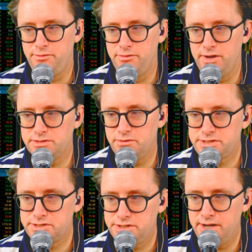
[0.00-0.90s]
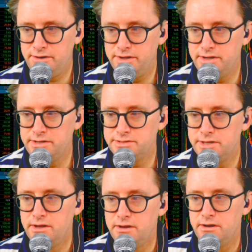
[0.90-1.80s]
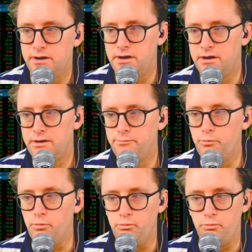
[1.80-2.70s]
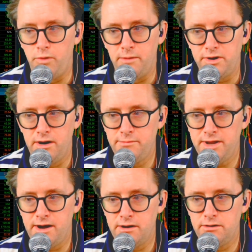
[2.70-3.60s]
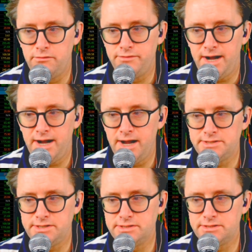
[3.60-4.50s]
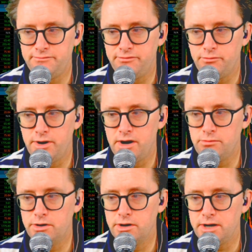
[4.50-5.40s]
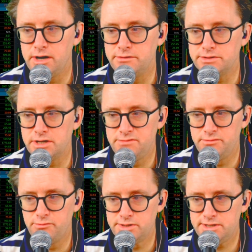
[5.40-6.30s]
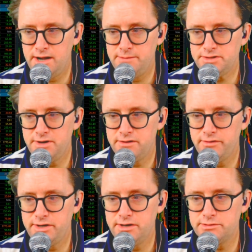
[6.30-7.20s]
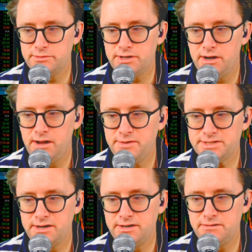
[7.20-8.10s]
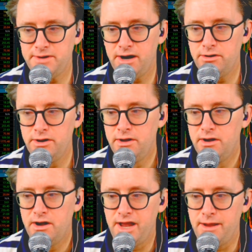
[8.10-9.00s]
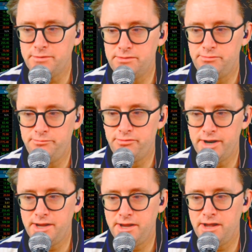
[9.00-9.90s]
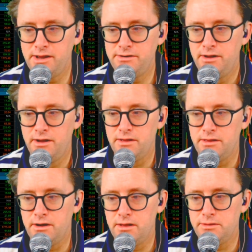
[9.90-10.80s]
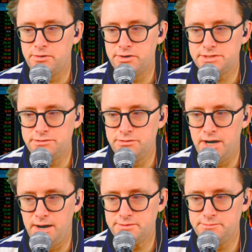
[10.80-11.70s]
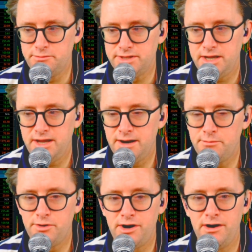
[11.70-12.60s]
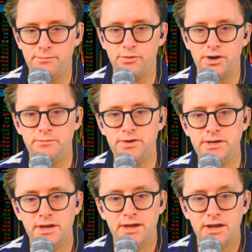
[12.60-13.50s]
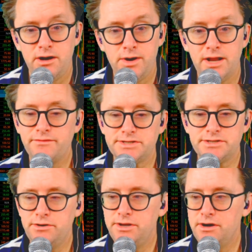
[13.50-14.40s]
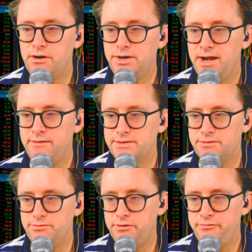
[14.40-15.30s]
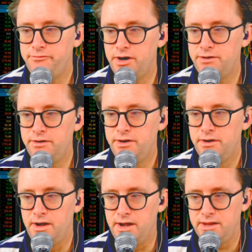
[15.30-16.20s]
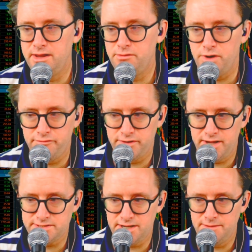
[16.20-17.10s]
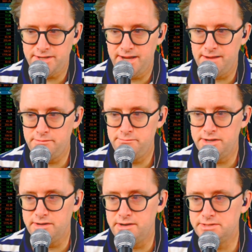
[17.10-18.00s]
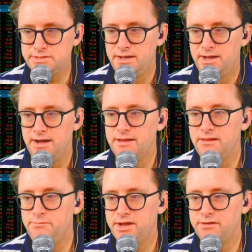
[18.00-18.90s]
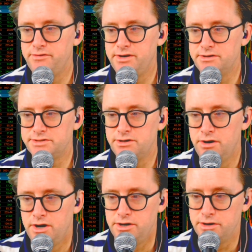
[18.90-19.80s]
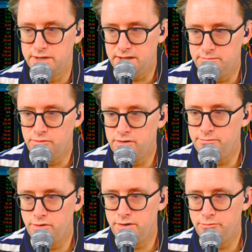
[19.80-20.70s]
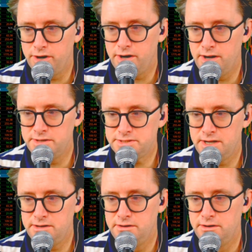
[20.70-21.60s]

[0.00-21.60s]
who like to watch the channel is I'm coming out of the high season for where I work, and there's going to be more time to make videos, which I'm excited about. I am going to be bringing in the person who helps me with the camera, and we're going to be going out of the studio and having some real fun. I can't wait for that time to happen because I love making videos. So you're going to get more and more and more content